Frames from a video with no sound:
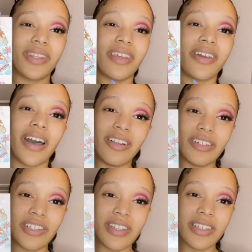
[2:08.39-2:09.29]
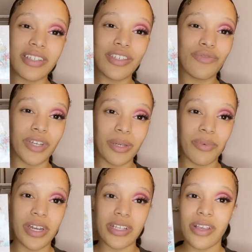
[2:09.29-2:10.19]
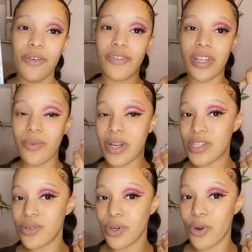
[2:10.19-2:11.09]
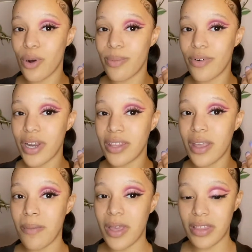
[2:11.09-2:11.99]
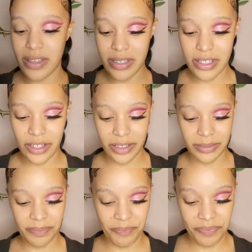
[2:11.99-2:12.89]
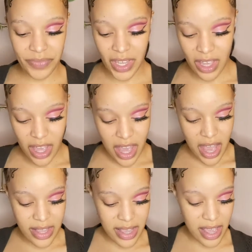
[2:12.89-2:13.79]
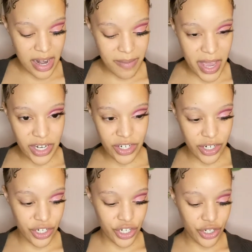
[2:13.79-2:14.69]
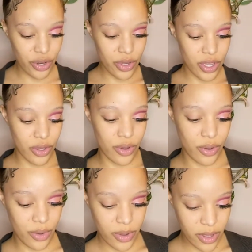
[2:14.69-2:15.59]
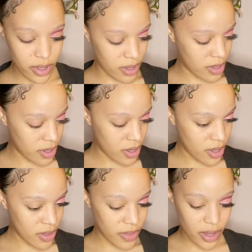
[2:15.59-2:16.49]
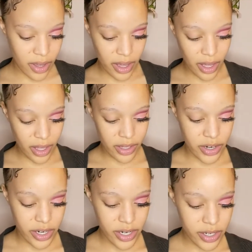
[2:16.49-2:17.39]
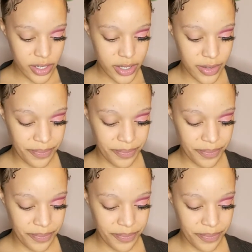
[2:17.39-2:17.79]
the colors on this is really pretty, so I really wanted to incorporate them in this look. And then I'm actually going to show you the colors